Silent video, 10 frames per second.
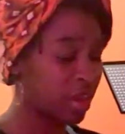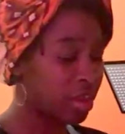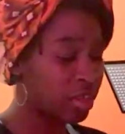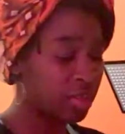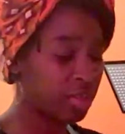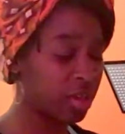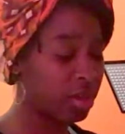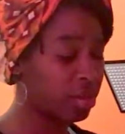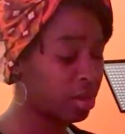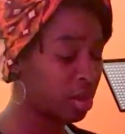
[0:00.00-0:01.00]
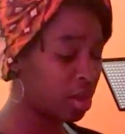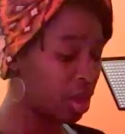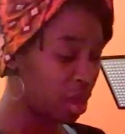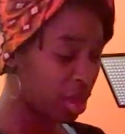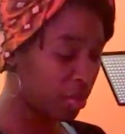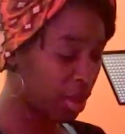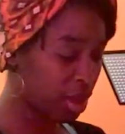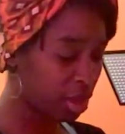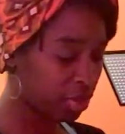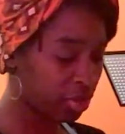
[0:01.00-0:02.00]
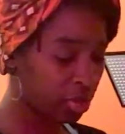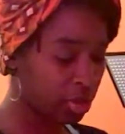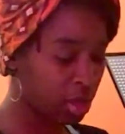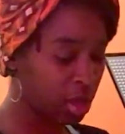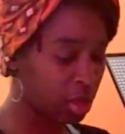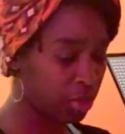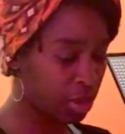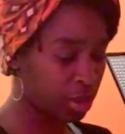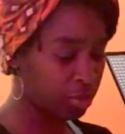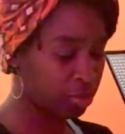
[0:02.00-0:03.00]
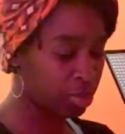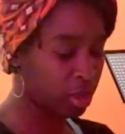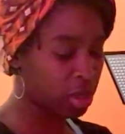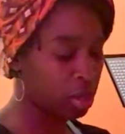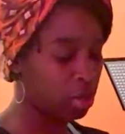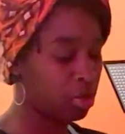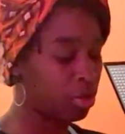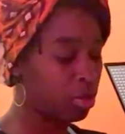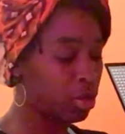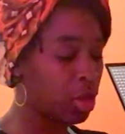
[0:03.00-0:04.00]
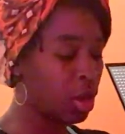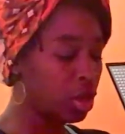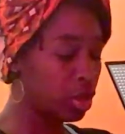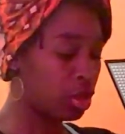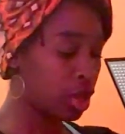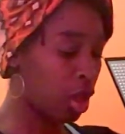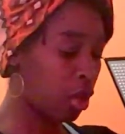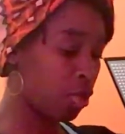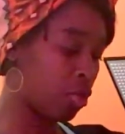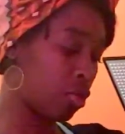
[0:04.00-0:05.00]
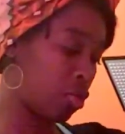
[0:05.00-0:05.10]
I just like getting my hands dirty anyway and playing in the dirt. So,